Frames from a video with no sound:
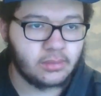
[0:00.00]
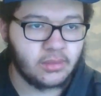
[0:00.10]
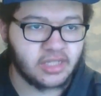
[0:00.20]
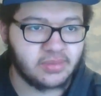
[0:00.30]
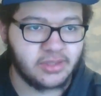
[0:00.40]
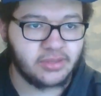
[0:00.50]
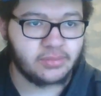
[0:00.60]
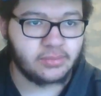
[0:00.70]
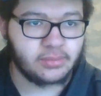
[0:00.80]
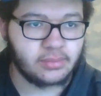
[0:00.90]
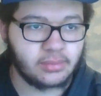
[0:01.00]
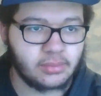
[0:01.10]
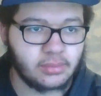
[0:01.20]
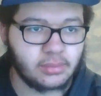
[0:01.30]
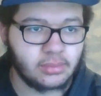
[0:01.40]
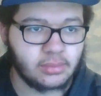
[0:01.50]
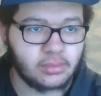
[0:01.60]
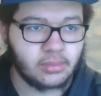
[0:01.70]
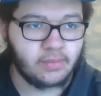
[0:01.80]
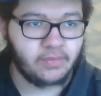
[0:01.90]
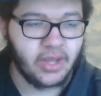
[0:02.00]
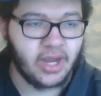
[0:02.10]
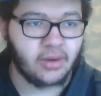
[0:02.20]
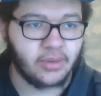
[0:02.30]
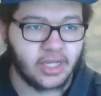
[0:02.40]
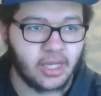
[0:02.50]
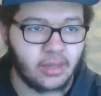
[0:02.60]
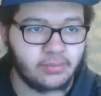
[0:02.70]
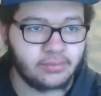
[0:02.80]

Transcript: Next page. There we go.